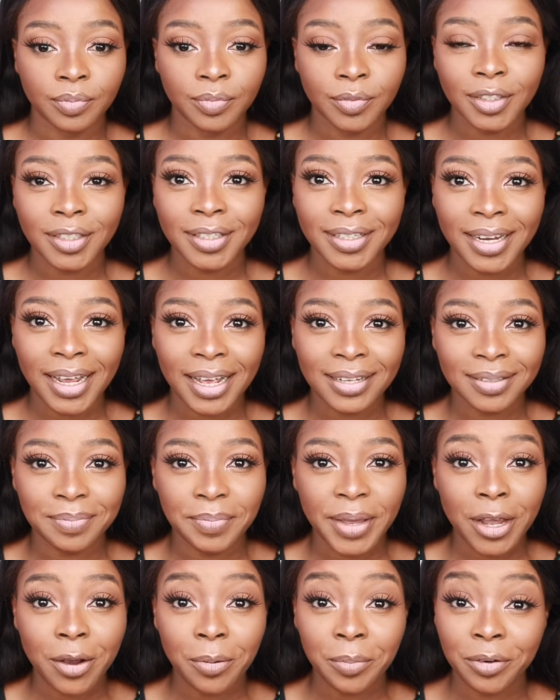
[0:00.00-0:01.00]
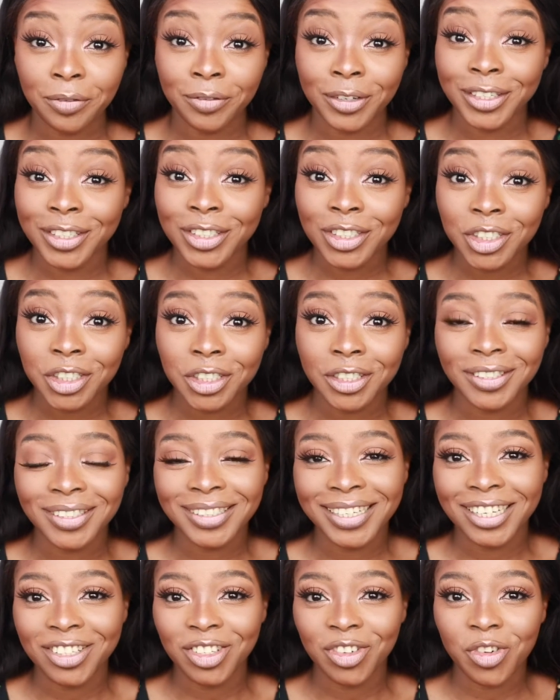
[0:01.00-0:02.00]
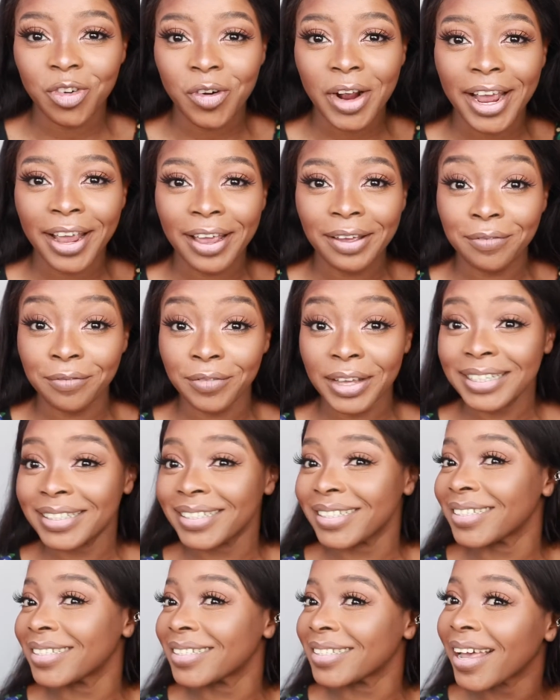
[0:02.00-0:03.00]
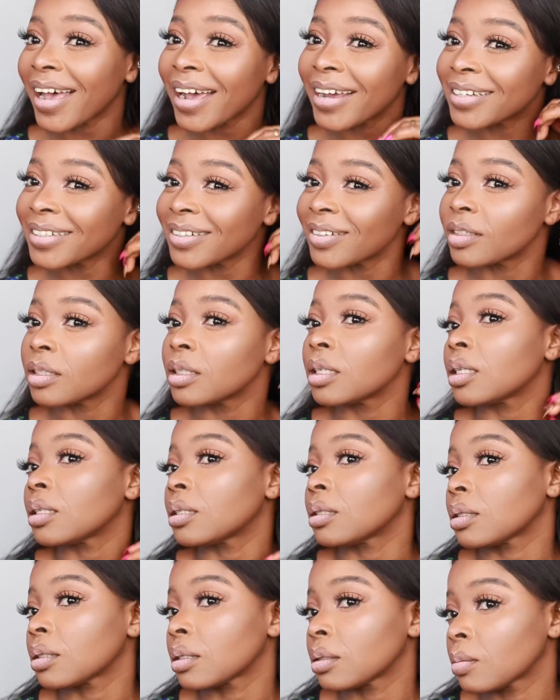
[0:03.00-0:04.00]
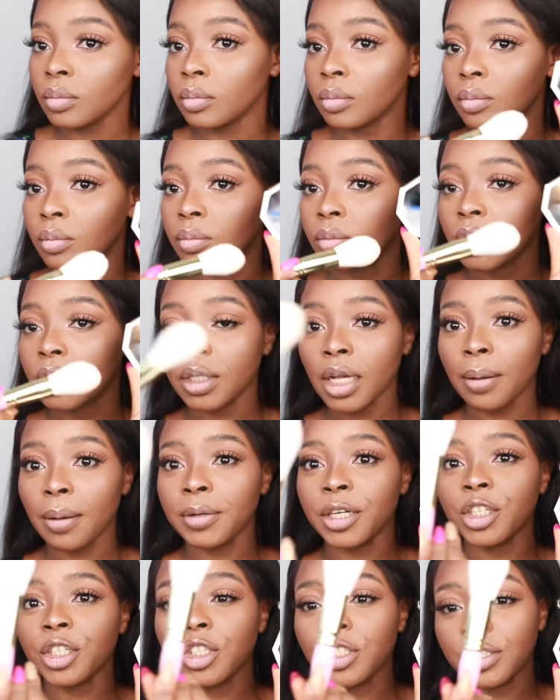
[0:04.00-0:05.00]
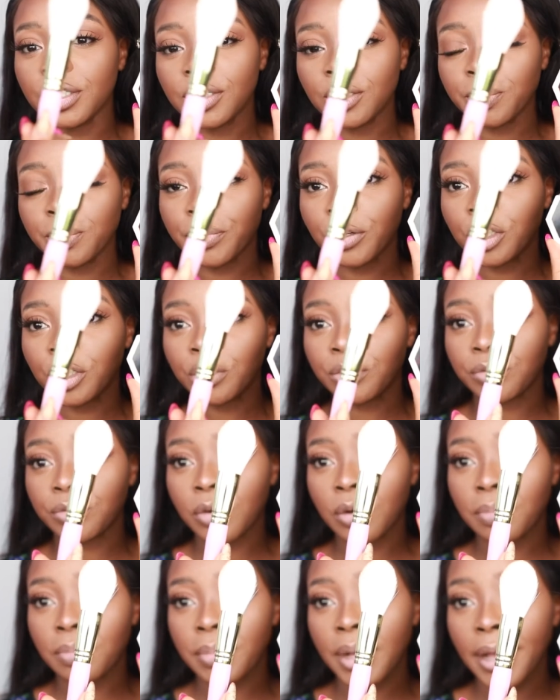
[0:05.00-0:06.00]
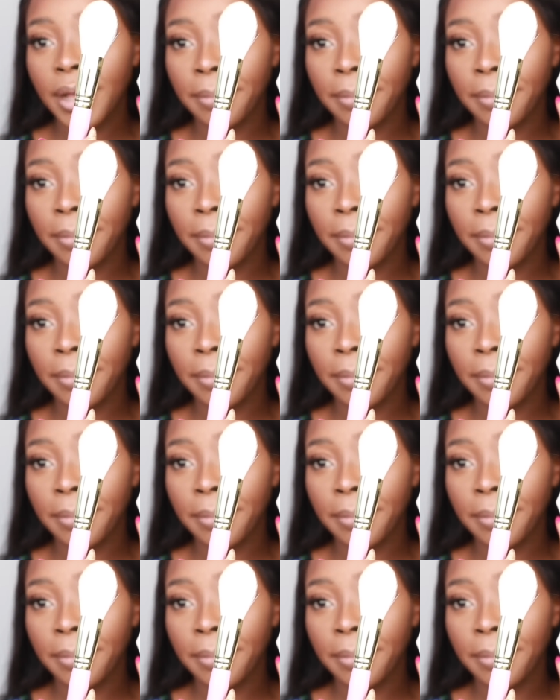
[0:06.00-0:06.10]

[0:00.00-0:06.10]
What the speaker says: So that's Makeup Revolution. Let's try Fenty side on this. I'm gonna use this brush from